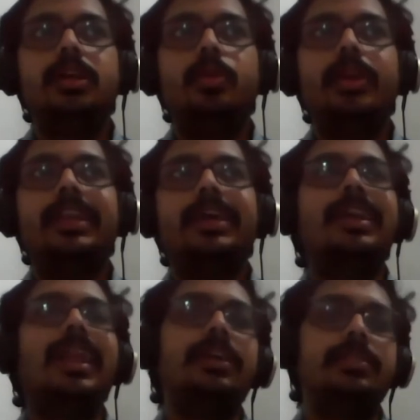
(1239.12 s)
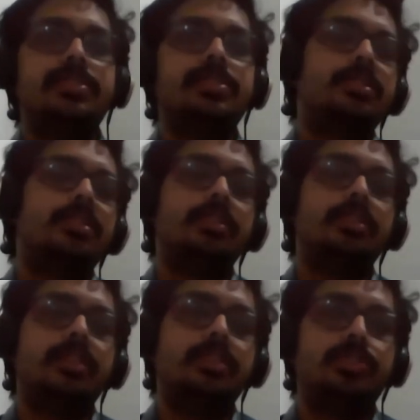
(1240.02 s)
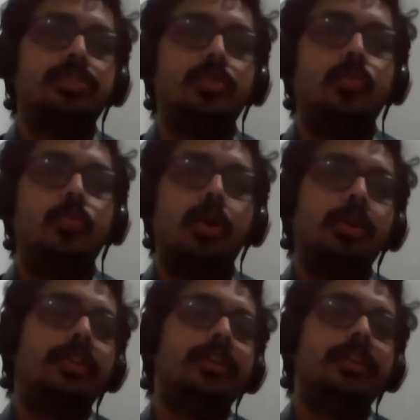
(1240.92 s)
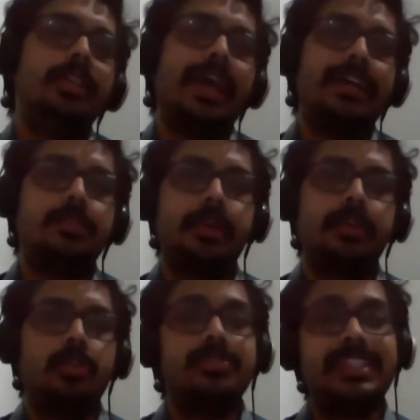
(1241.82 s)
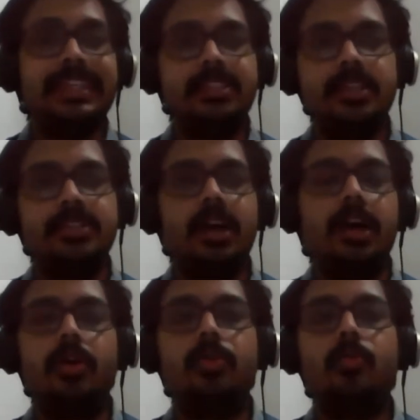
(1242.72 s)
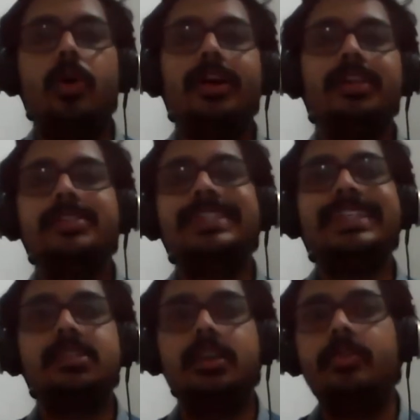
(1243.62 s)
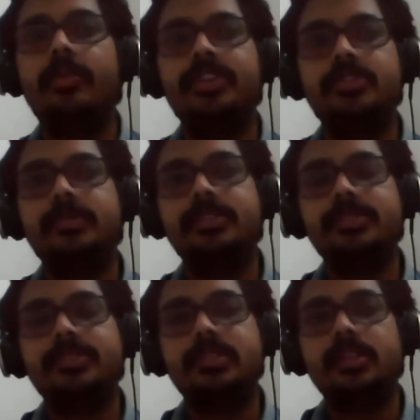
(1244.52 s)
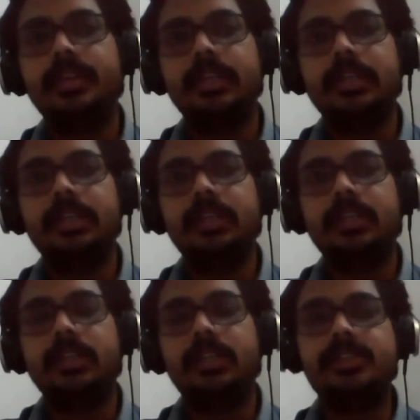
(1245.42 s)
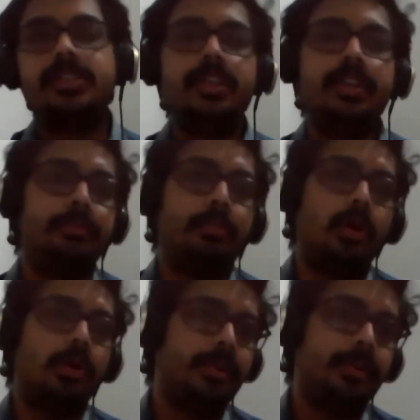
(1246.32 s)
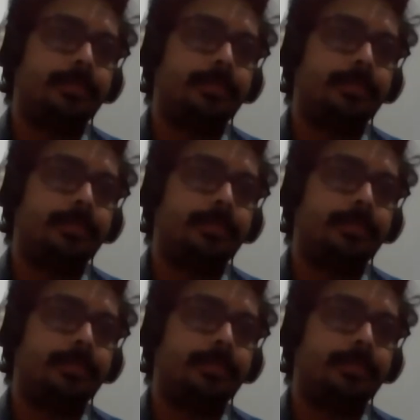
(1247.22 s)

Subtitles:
look at a glance through what the aspect of seasons are, or why is seasonal regimens considered important.